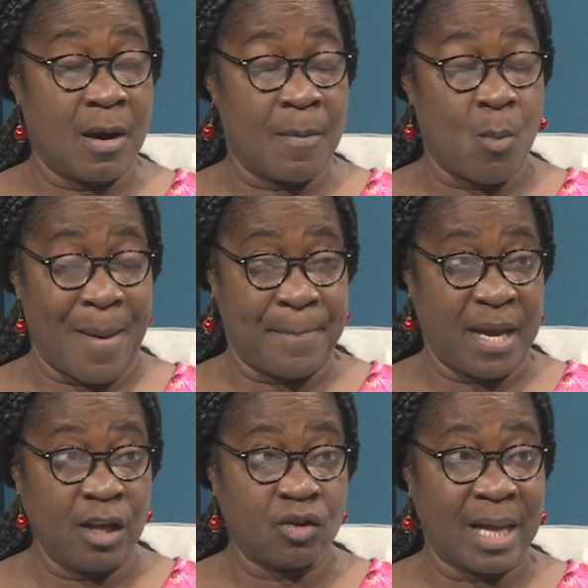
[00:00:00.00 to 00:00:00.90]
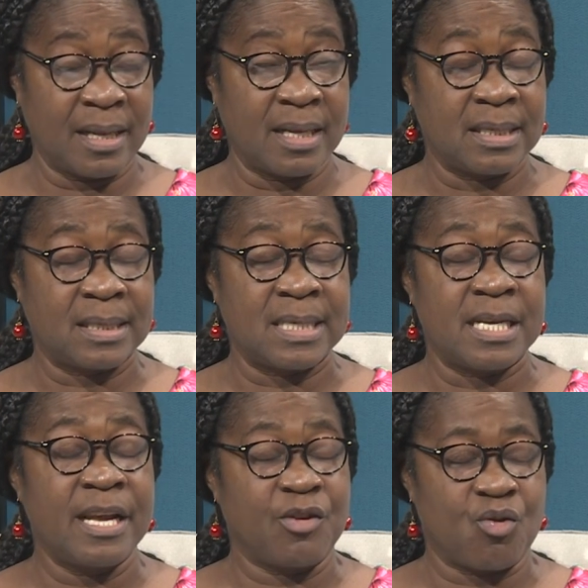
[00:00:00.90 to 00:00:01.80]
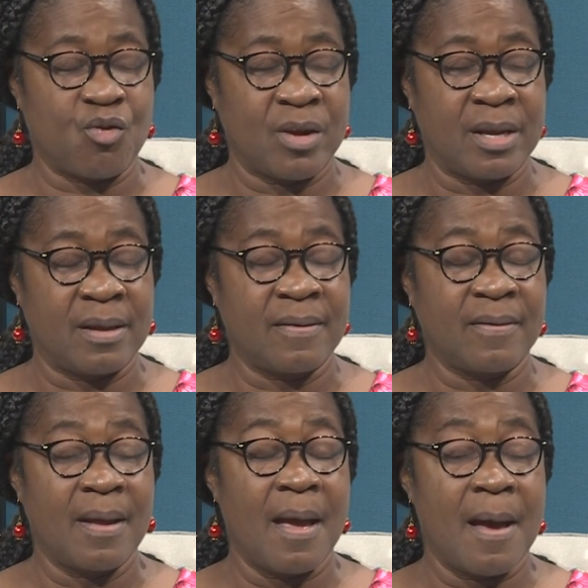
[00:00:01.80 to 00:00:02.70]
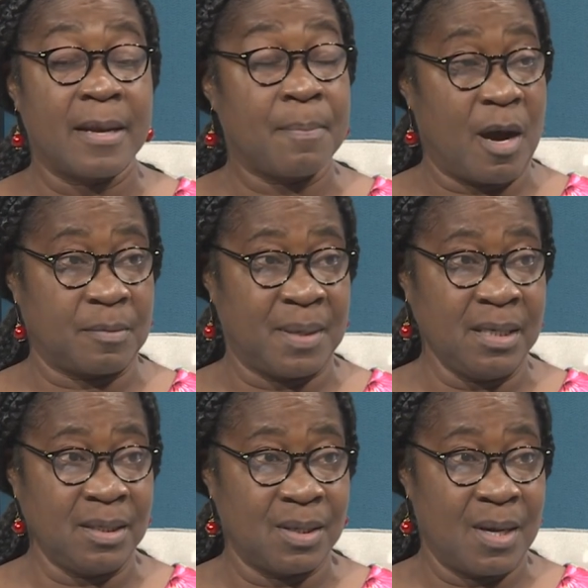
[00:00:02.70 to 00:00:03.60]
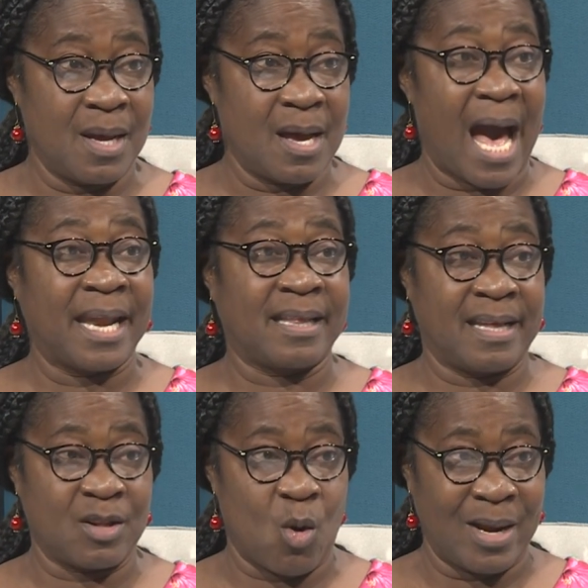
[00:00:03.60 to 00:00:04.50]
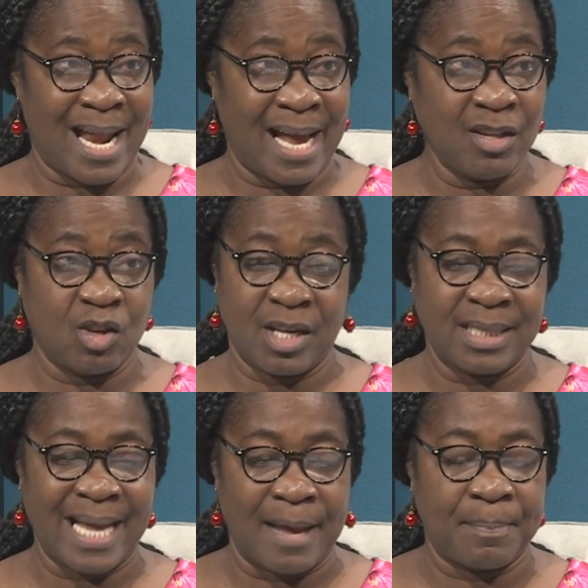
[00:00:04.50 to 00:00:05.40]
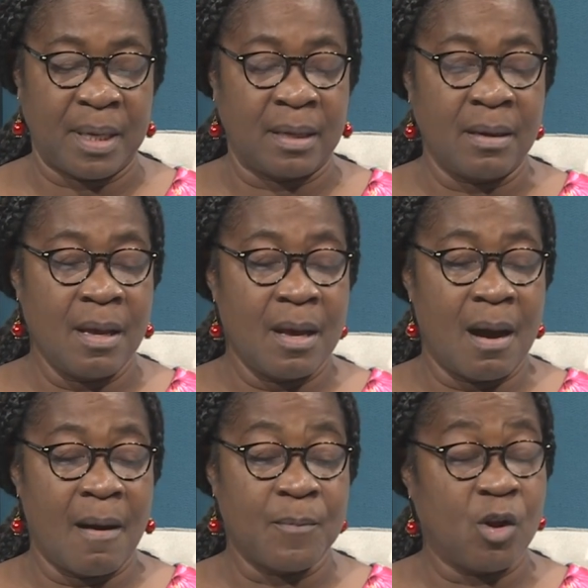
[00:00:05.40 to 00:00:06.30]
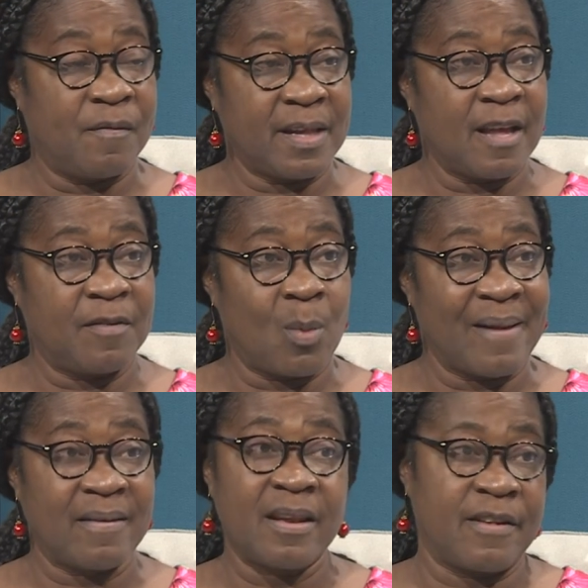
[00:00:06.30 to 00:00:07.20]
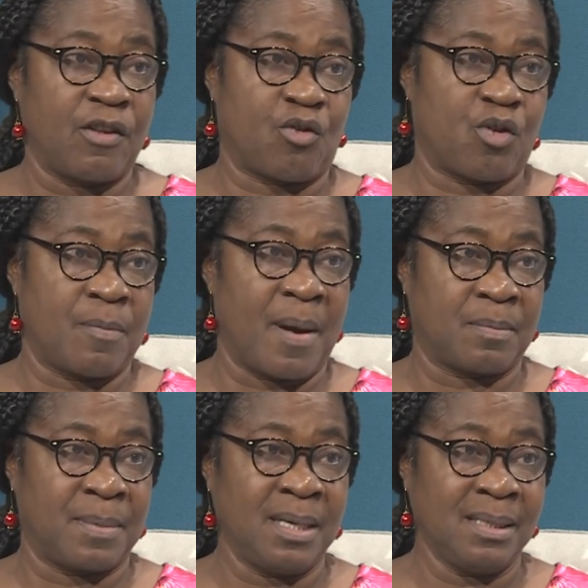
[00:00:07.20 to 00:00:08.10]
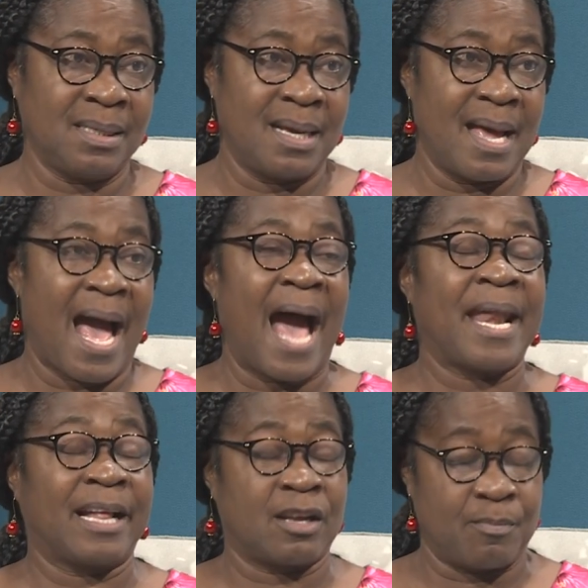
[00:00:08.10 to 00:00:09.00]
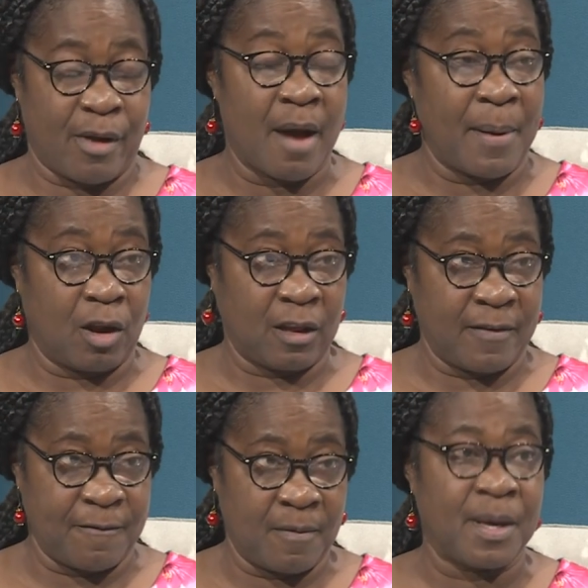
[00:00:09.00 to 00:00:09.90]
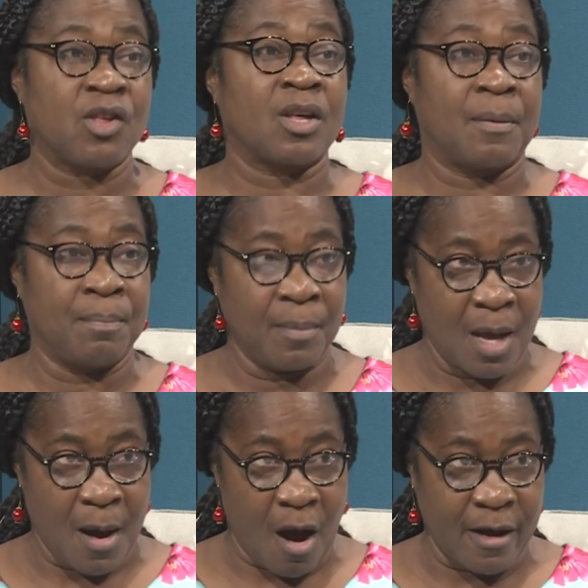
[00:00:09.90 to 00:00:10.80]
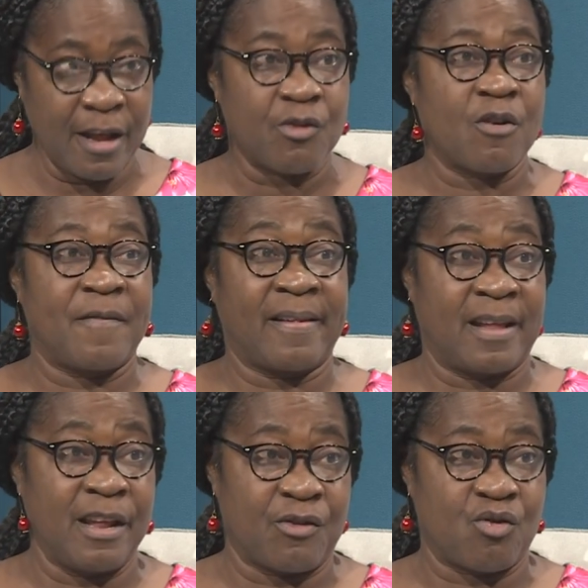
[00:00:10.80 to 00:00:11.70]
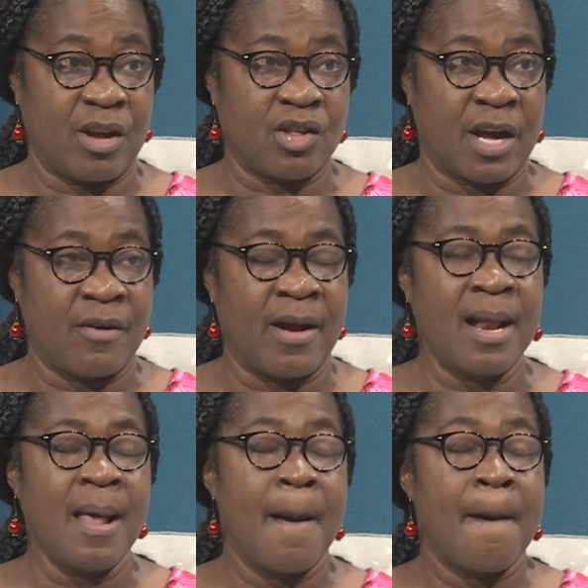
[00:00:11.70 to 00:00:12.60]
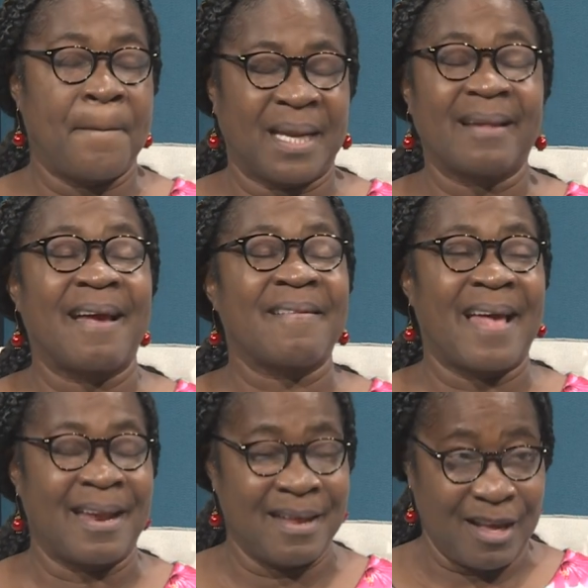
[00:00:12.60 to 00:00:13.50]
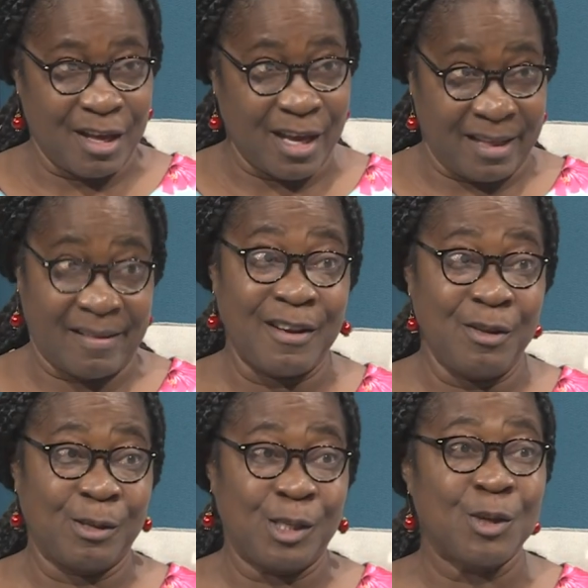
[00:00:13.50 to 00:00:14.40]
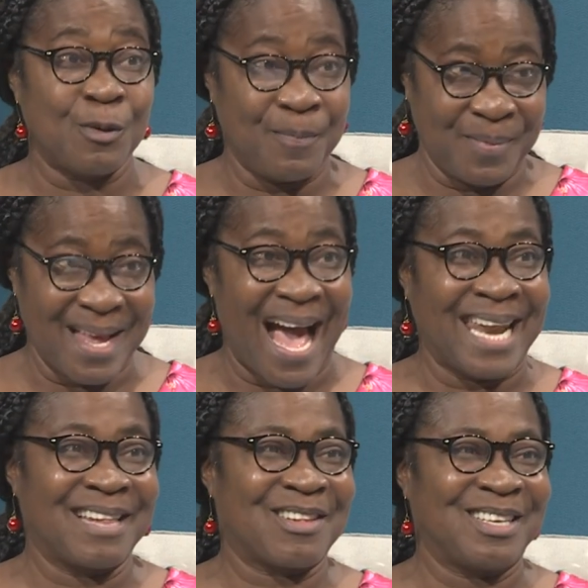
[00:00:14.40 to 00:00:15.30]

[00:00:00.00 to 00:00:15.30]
a um, webpage that mm -hmm. is the History Department, and it is online. So you just type in um, University of the West Indies History Department, and that could bring up a lot of information on History Fest and history in general. But as I said, it's on YouTube and